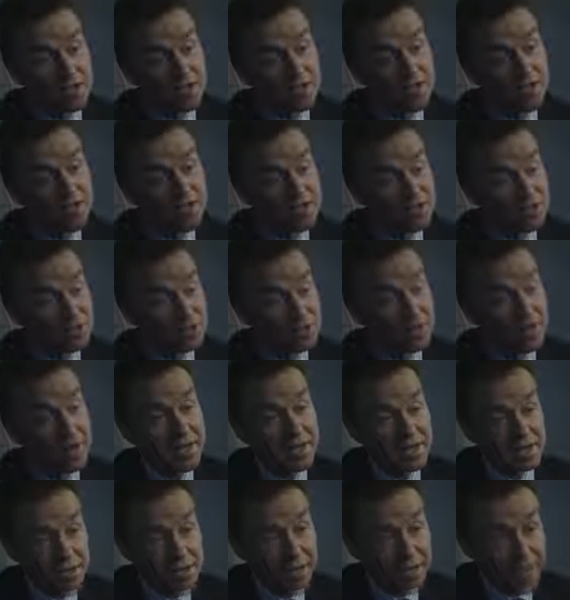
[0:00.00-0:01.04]
So this is
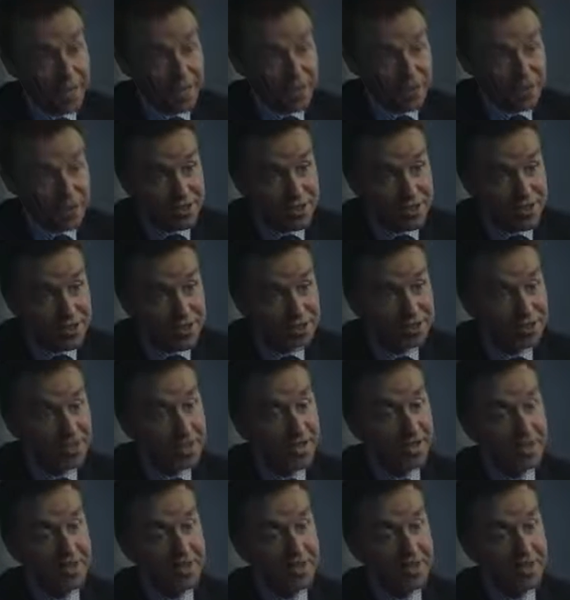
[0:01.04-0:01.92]
why some patients